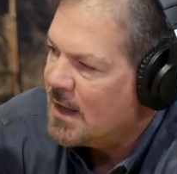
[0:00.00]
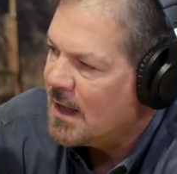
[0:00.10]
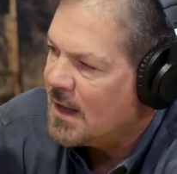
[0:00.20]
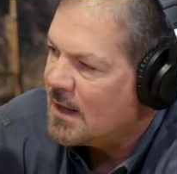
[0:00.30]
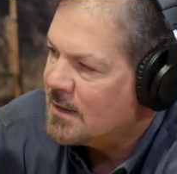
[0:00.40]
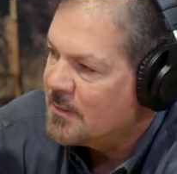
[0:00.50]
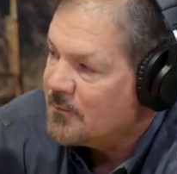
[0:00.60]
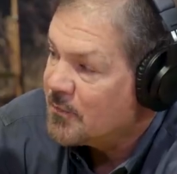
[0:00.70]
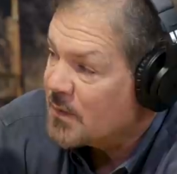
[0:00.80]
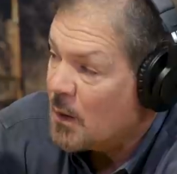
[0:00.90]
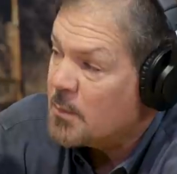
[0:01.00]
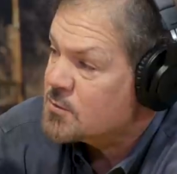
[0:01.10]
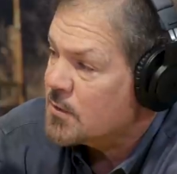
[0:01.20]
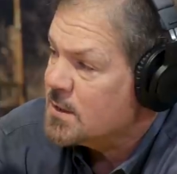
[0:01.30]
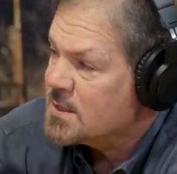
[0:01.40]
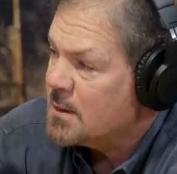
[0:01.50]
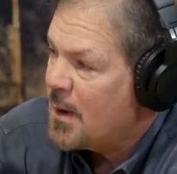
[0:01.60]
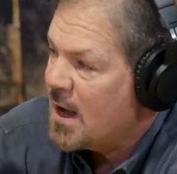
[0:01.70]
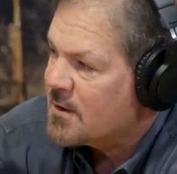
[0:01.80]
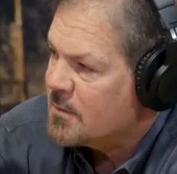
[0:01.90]
and almost run into the
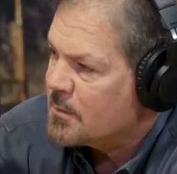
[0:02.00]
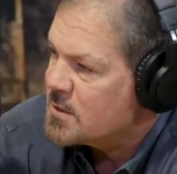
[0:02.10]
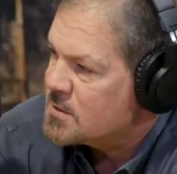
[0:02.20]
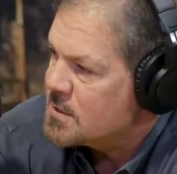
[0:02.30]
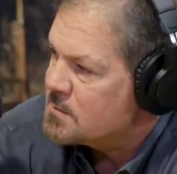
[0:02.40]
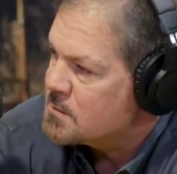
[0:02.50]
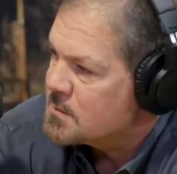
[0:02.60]
back of him because he